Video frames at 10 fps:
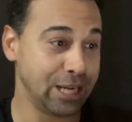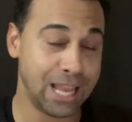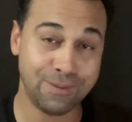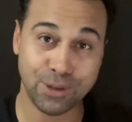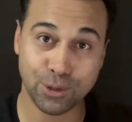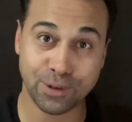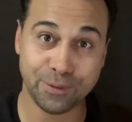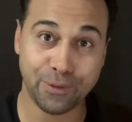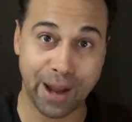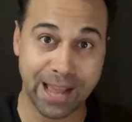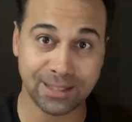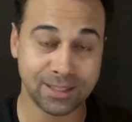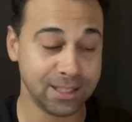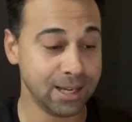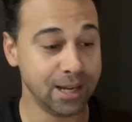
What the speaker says: giving to their friends,